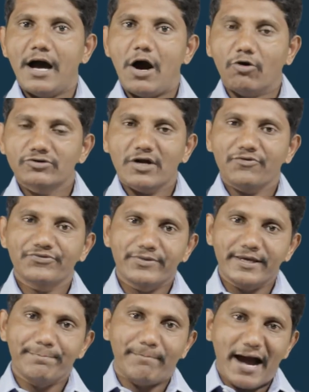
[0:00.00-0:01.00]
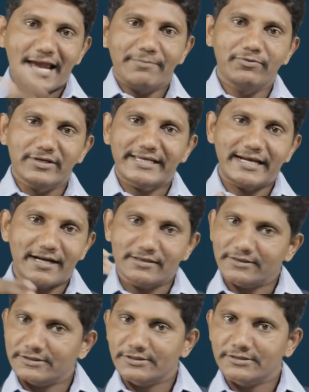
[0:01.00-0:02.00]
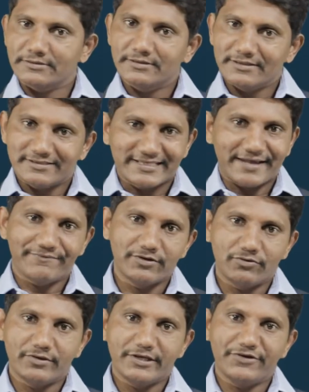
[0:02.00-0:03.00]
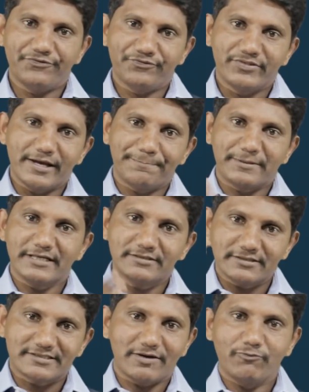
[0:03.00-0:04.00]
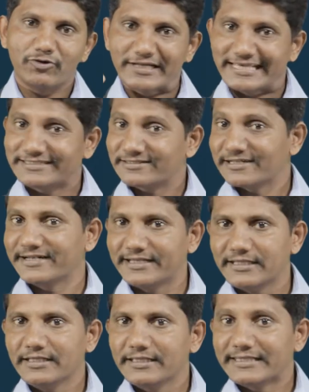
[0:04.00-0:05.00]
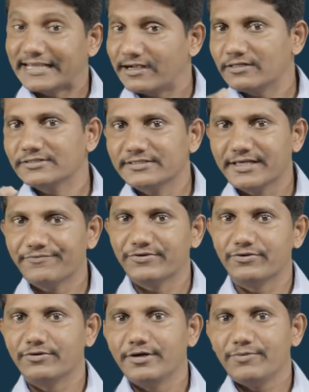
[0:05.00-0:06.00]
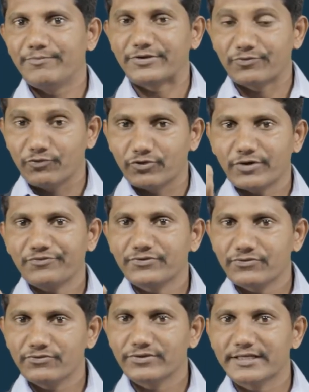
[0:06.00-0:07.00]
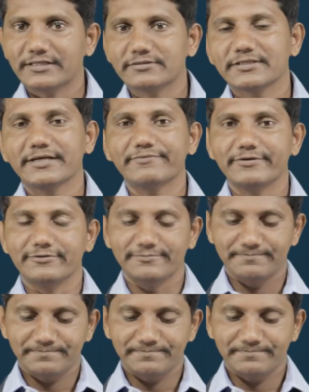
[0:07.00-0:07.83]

Out of the Bible cannot save you. If they preach someone history, cannot save you. But word of truth can save you.